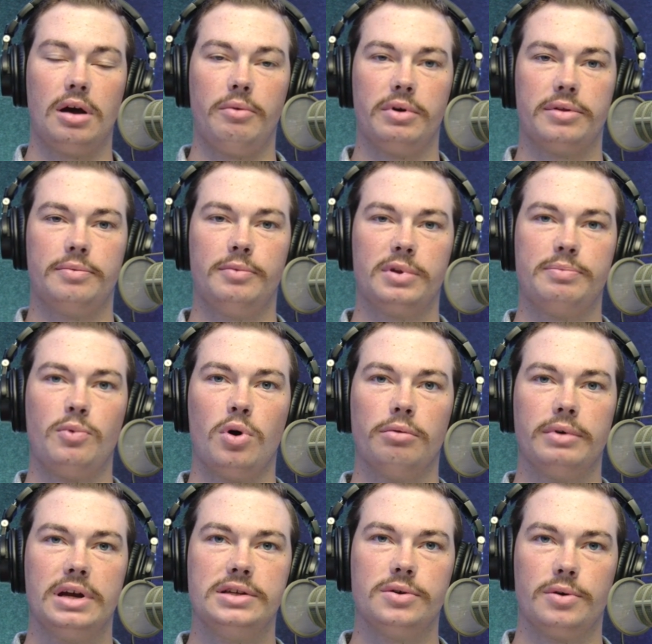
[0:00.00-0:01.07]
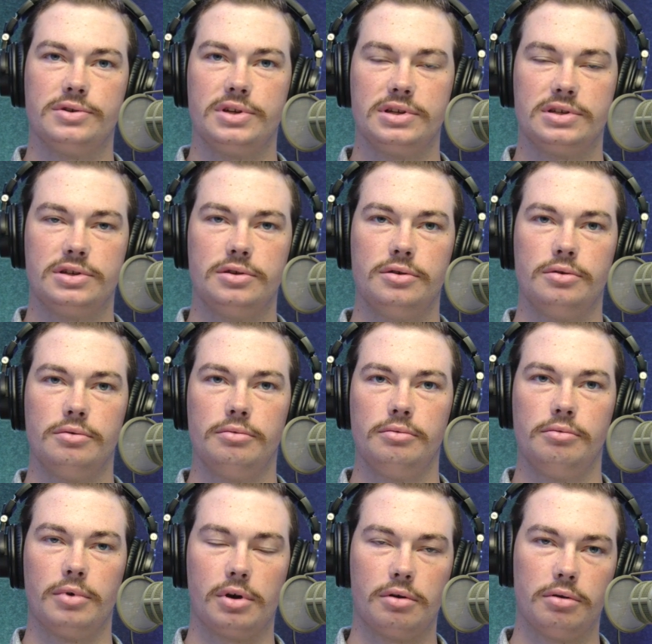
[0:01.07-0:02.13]
with more resources to
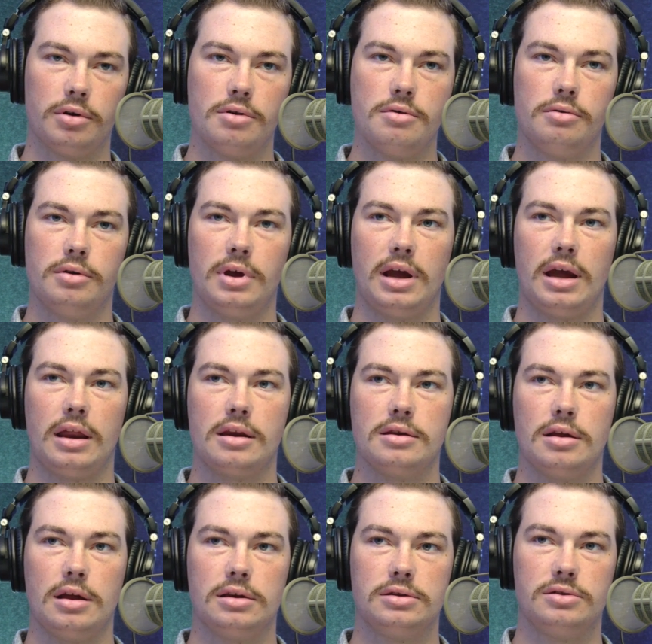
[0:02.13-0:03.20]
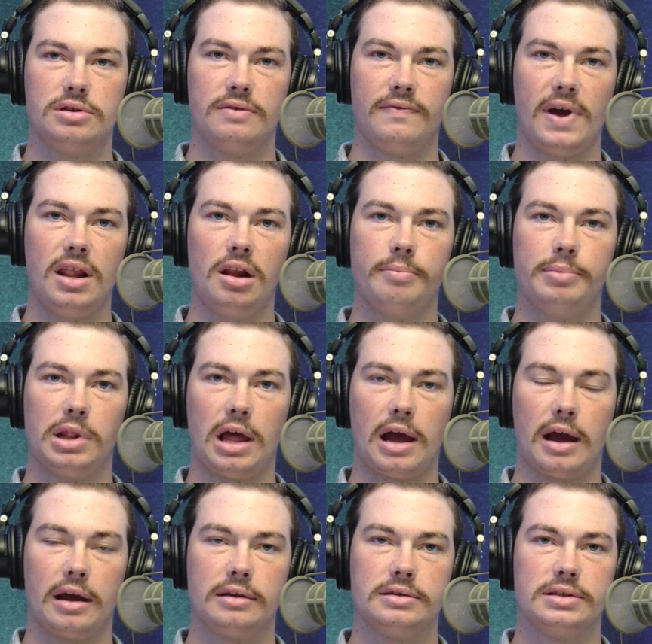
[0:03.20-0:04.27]
recruit and to develop
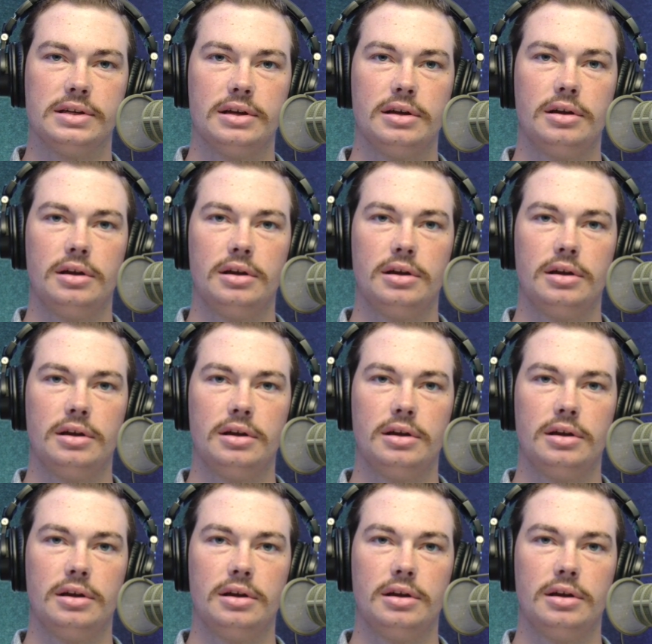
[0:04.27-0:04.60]
lines,